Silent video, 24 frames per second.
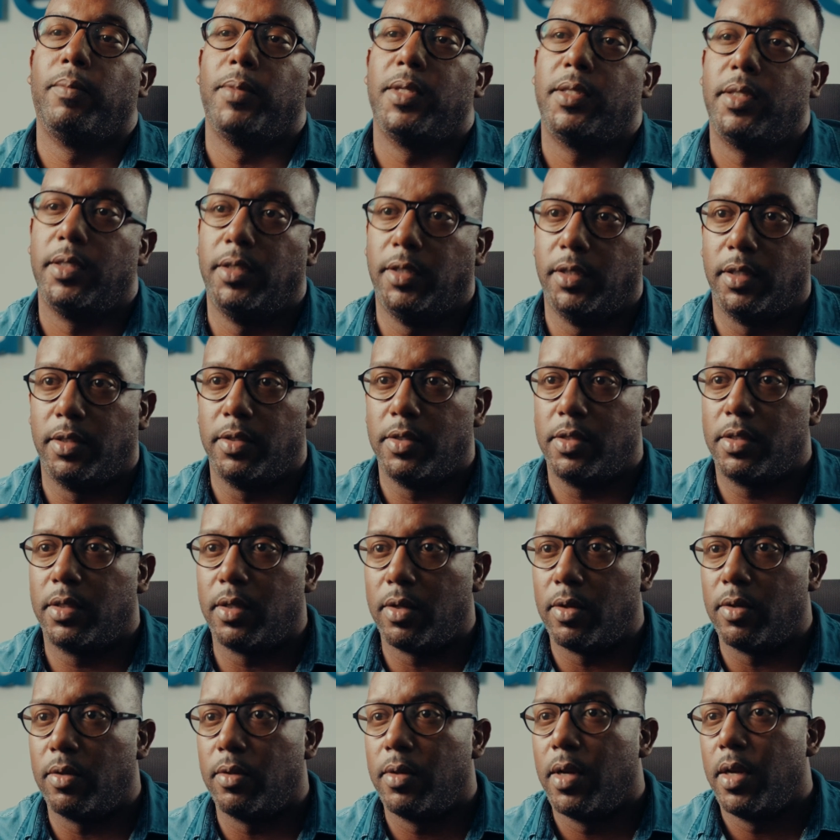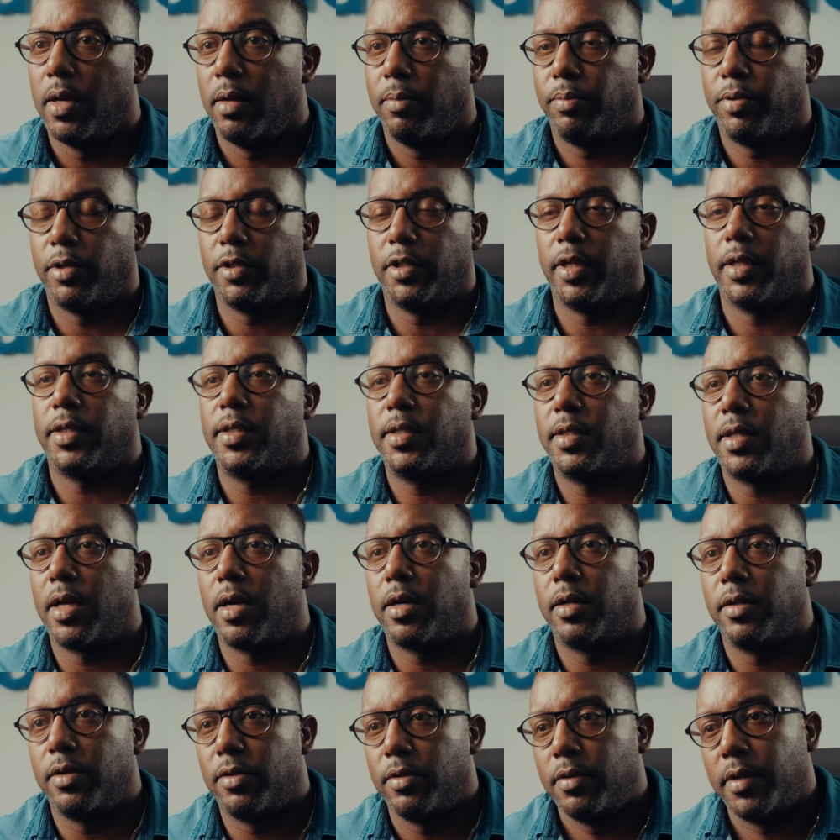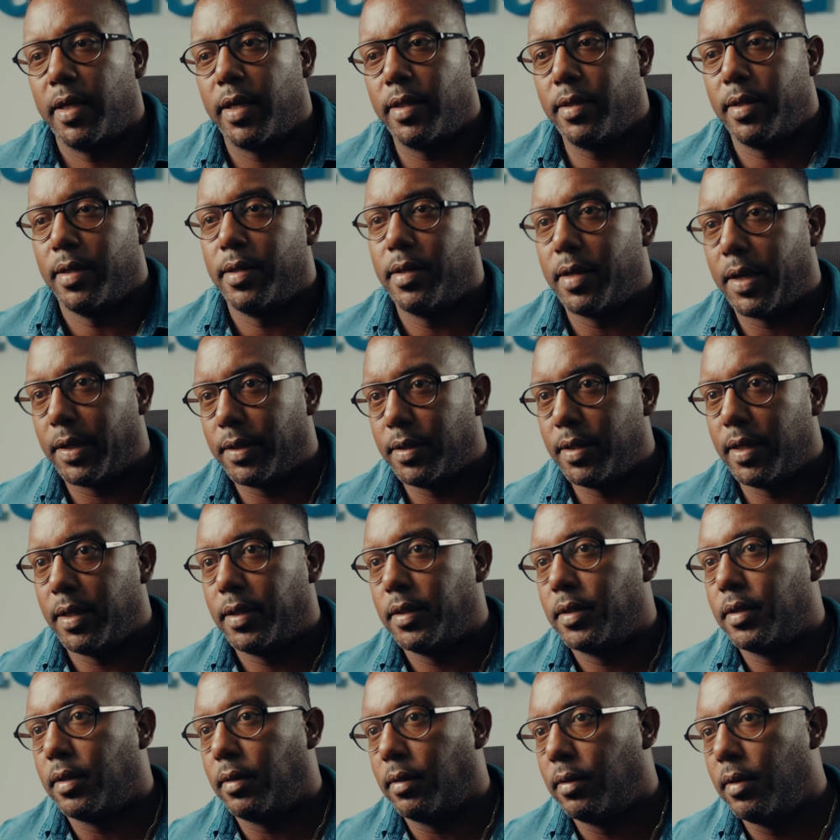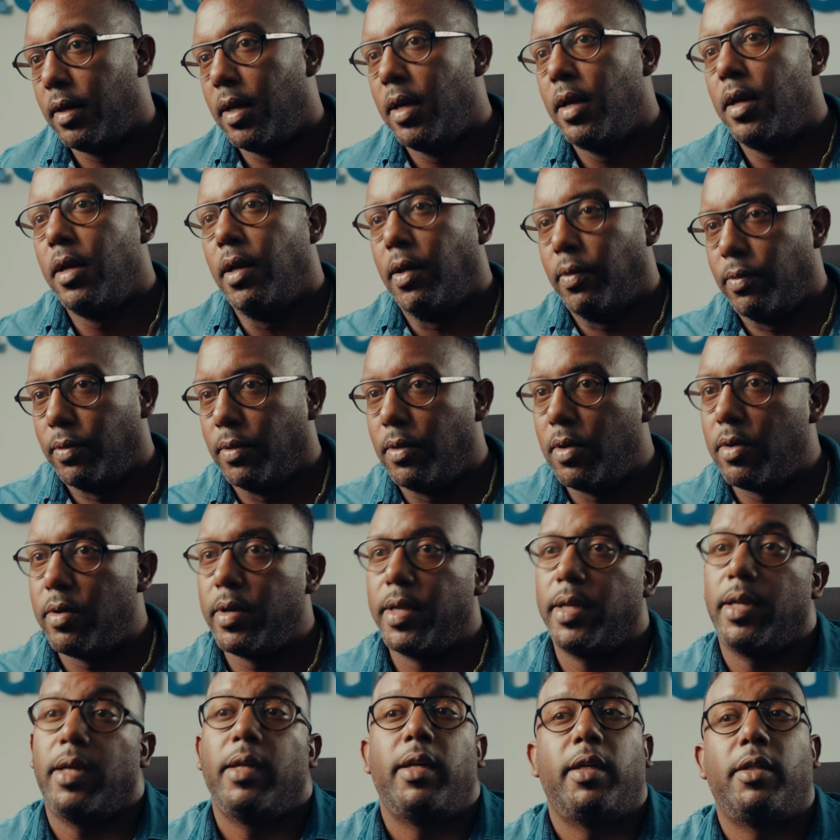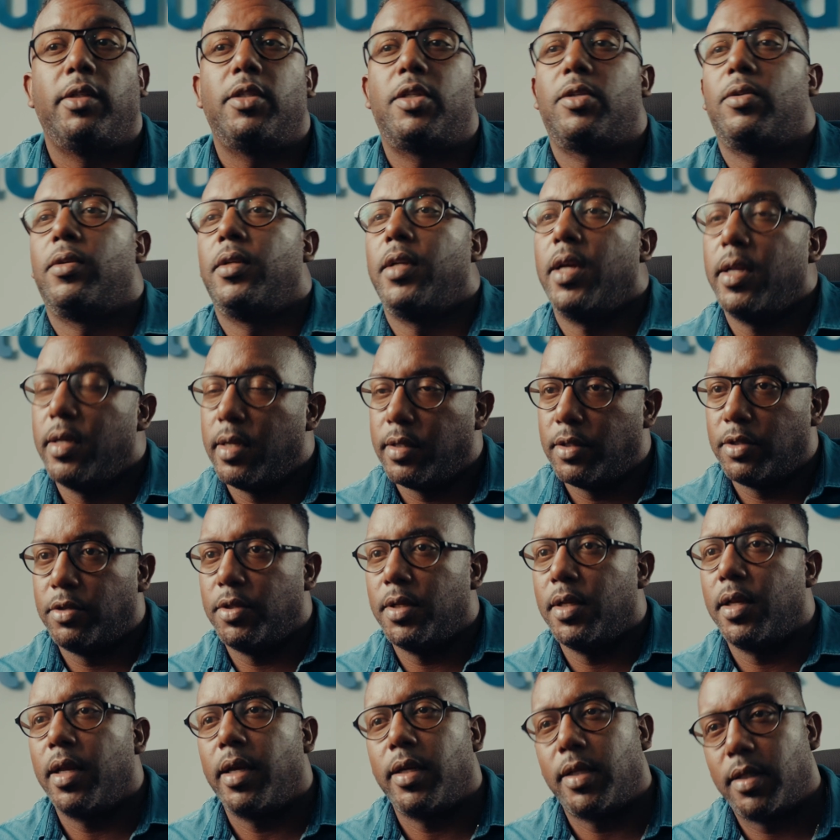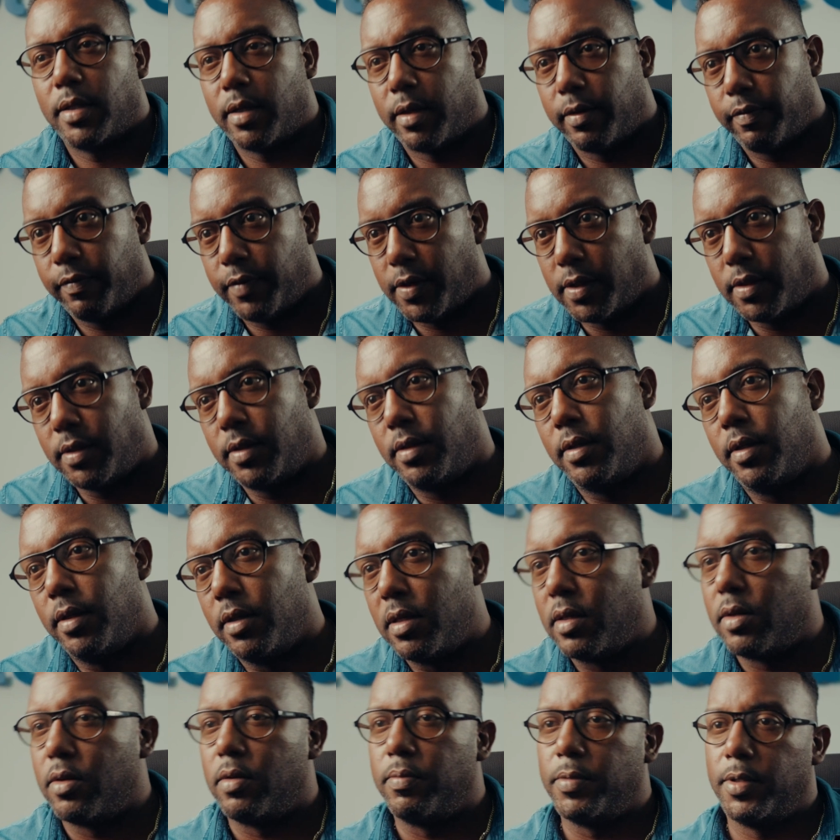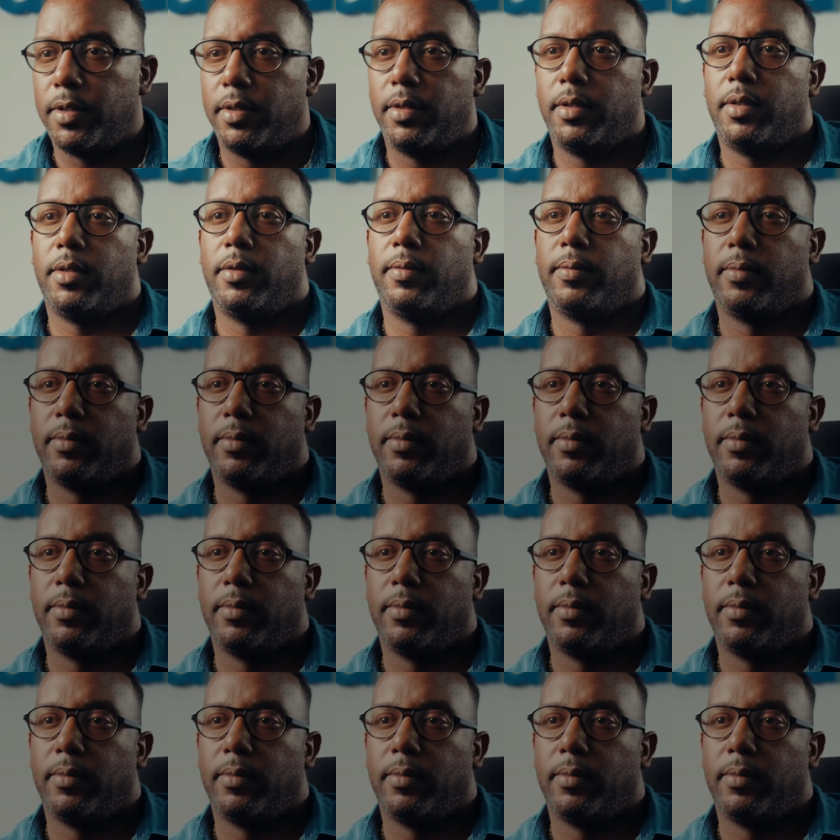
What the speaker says: decisions. So Project Star now getting that data will go in and ensure that the streetlights are fixed in the community.